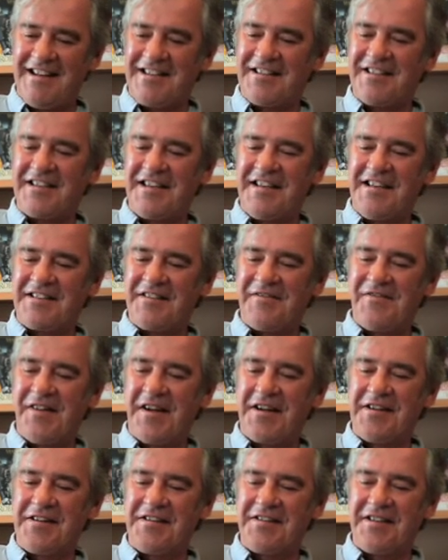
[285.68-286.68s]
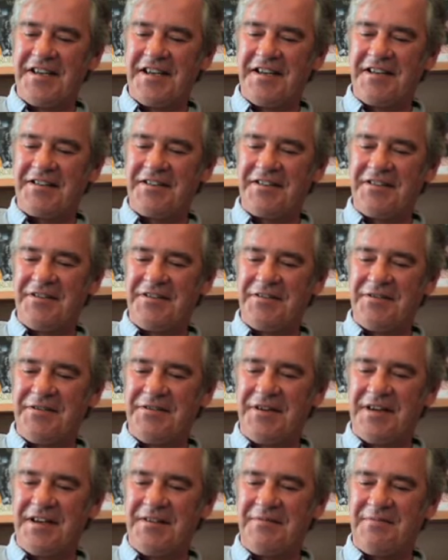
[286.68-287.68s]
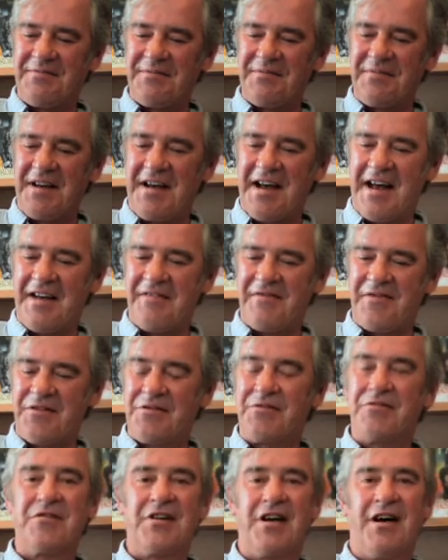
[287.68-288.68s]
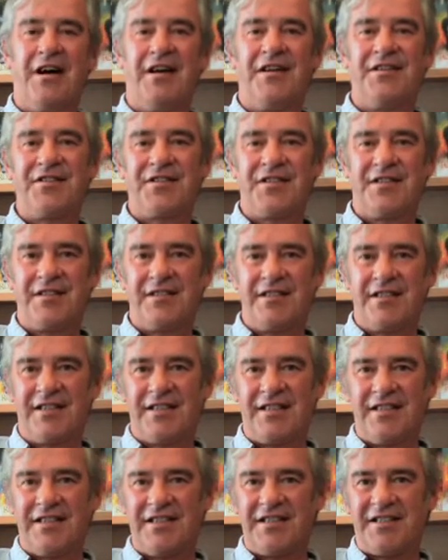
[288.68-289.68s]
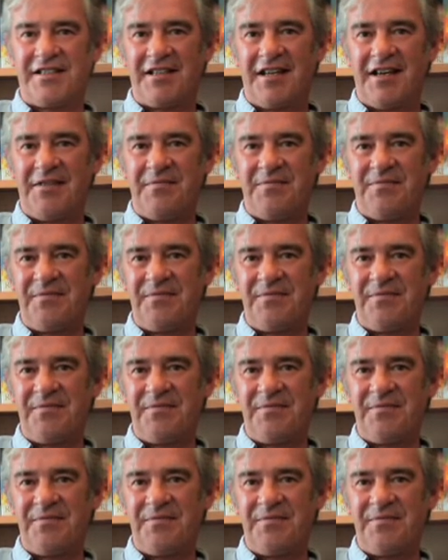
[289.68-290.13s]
it's a fun thing to have Uncle Gaius and his